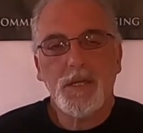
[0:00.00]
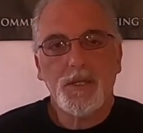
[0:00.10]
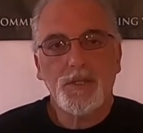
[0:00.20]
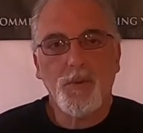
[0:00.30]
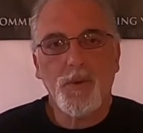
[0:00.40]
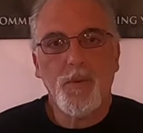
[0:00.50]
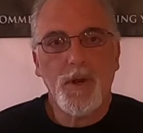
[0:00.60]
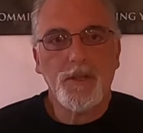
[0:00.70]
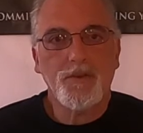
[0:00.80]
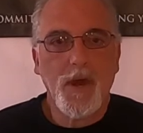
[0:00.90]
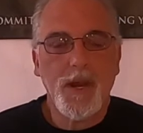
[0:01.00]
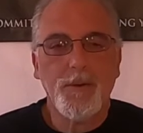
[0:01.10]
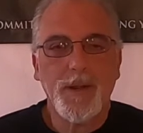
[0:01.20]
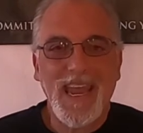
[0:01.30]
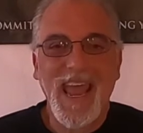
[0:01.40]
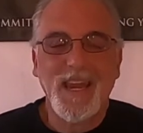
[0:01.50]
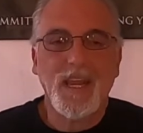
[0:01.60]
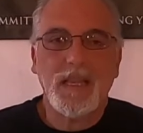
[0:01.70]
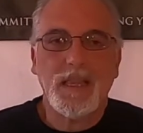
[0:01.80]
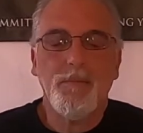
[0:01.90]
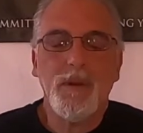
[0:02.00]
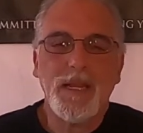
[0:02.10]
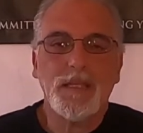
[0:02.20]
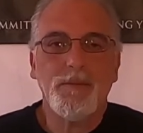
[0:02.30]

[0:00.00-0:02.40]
So we want to try to again eliminate